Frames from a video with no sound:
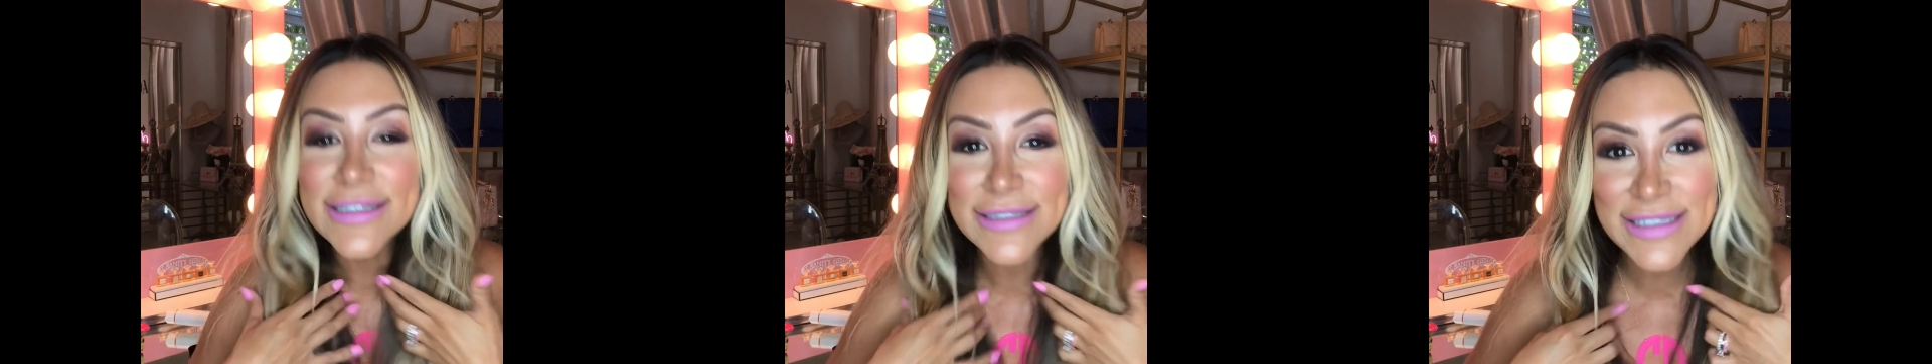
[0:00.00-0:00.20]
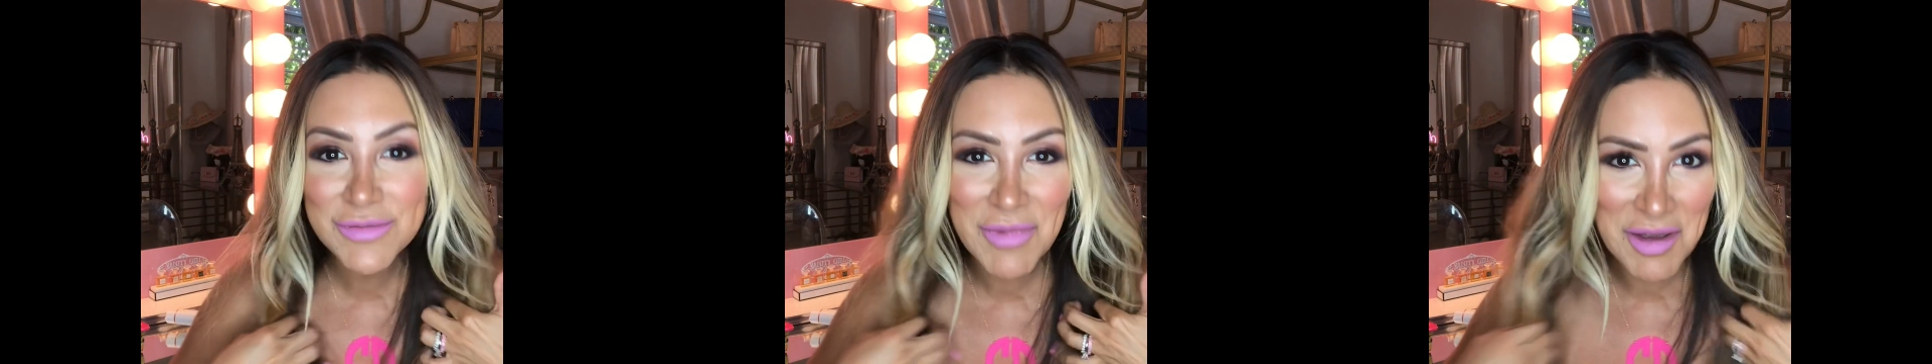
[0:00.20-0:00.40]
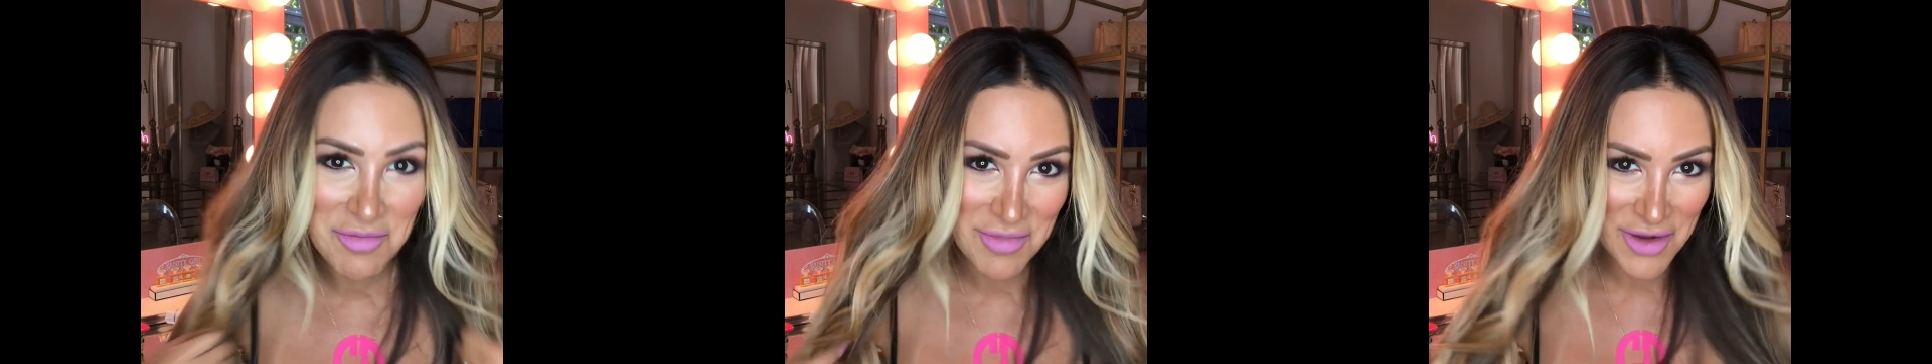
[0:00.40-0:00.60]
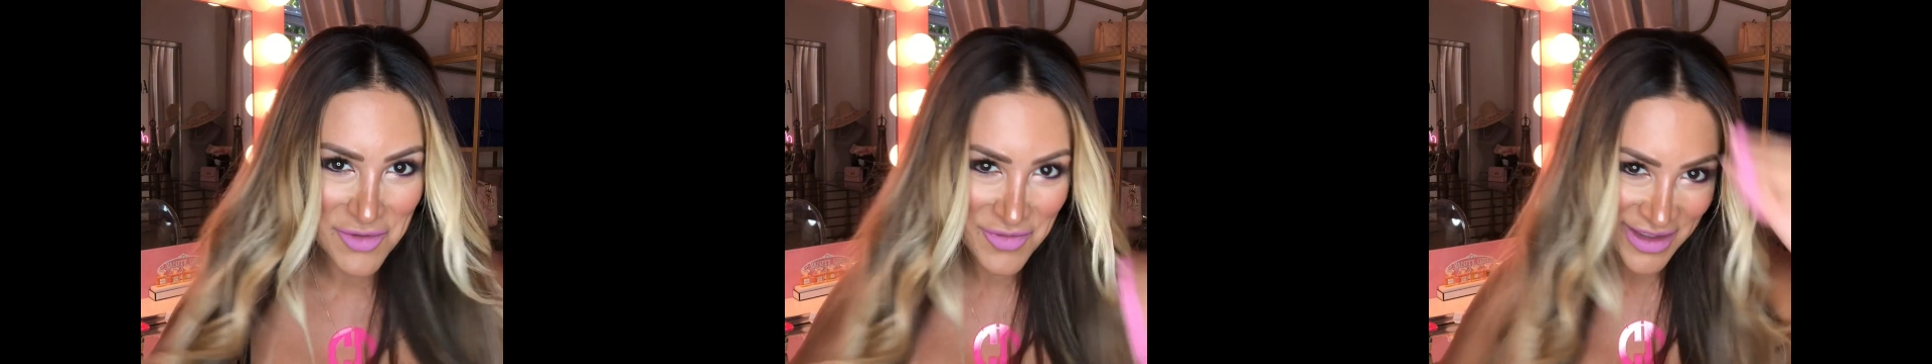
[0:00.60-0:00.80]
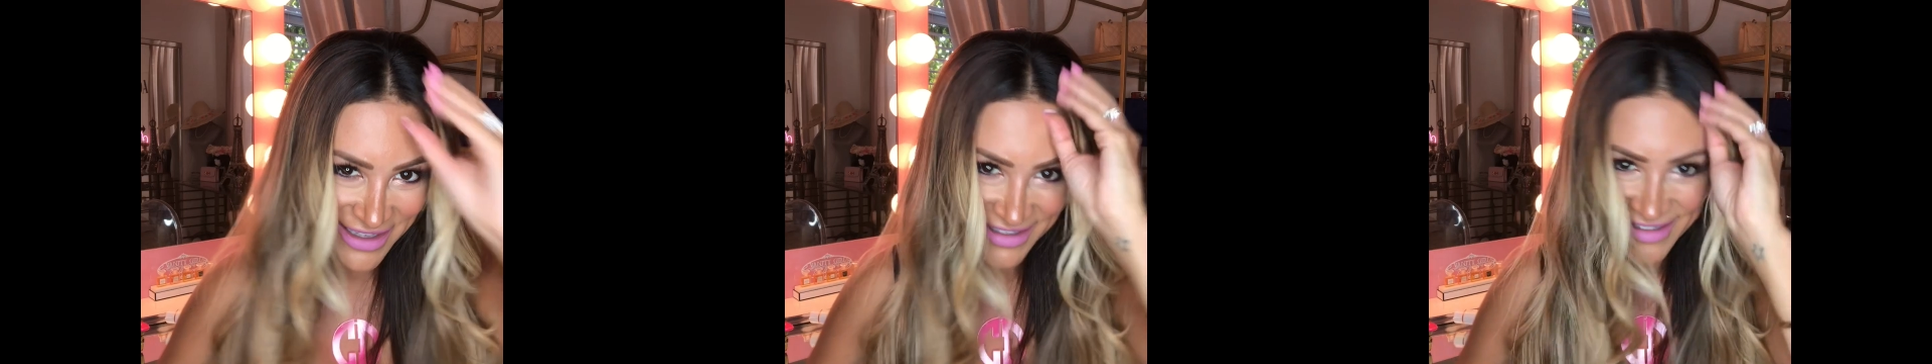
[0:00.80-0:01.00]
this is my
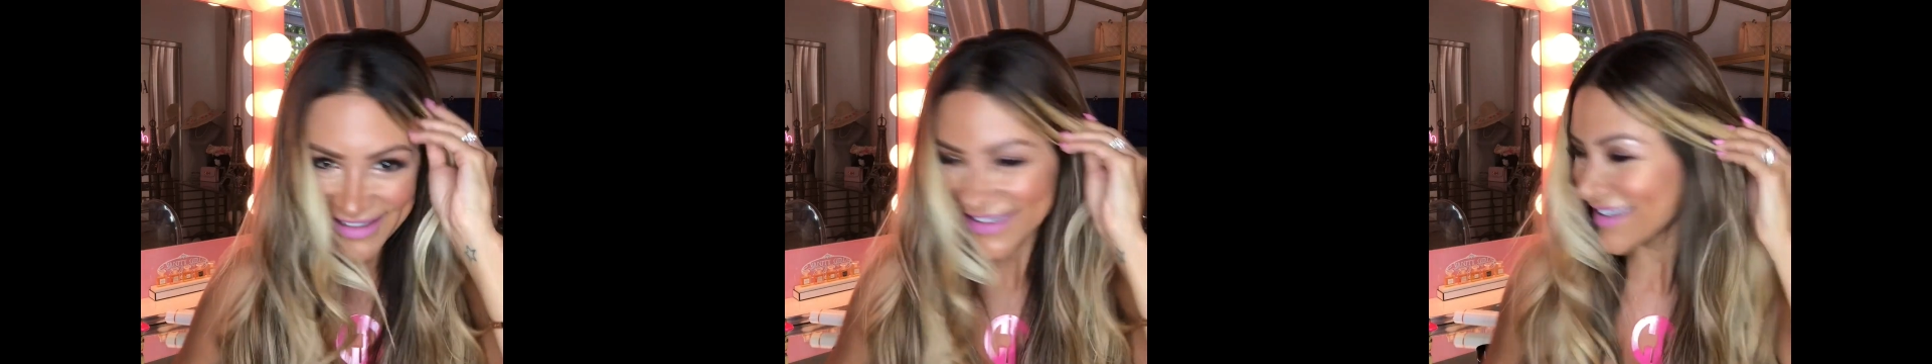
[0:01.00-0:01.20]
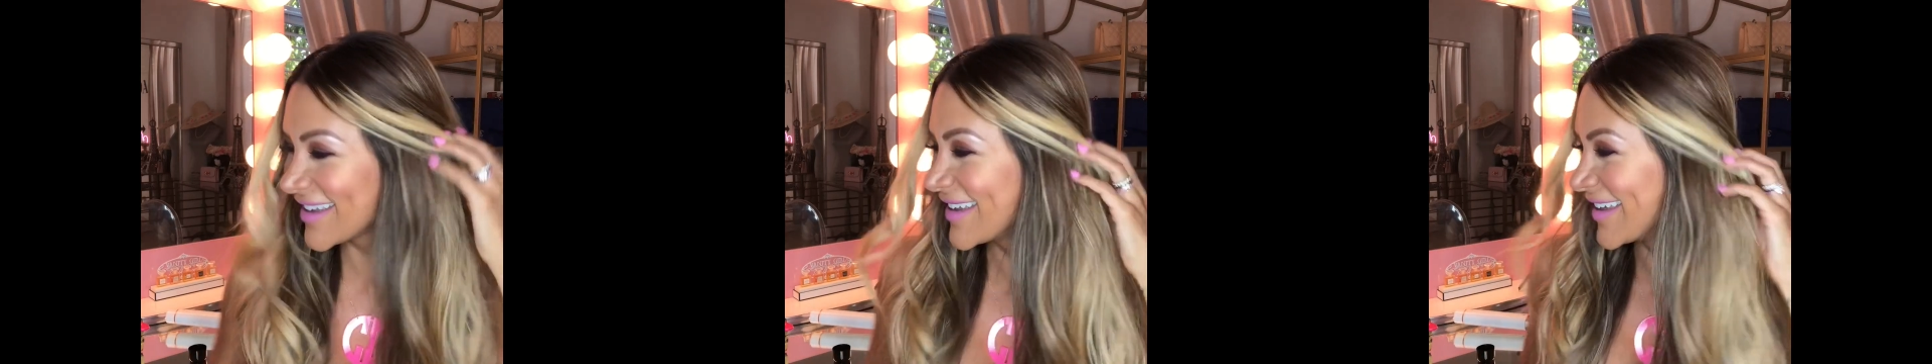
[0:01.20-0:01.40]
moment.